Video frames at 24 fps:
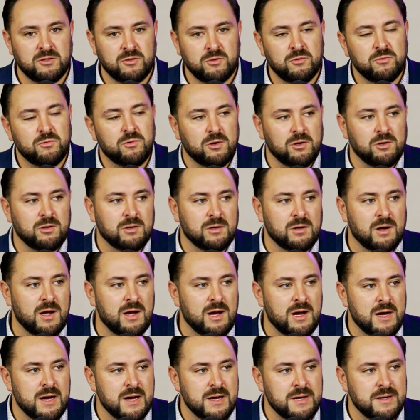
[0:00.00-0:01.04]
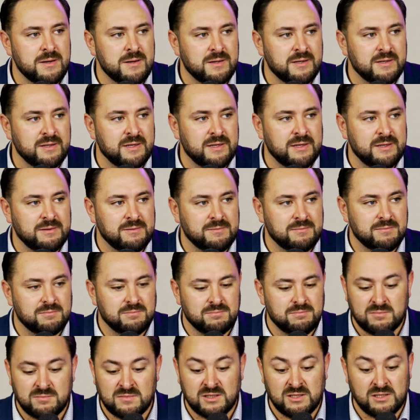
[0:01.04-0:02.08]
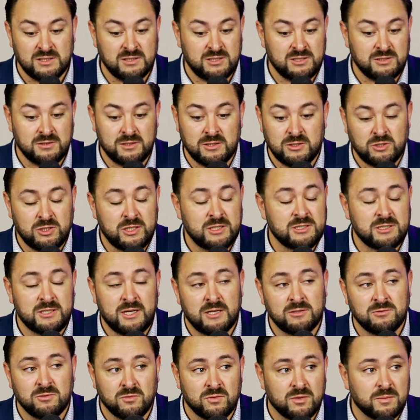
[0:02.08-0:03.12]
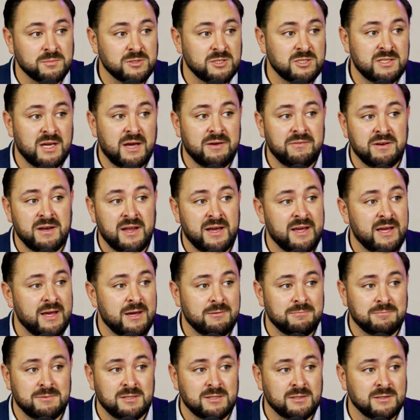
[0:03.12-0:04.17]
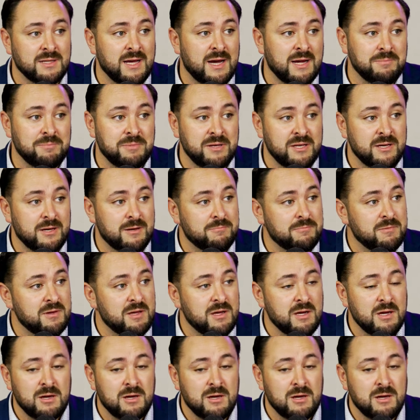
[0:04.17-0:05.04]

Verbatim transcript: You are on a legit schedule from seven A M till nine P M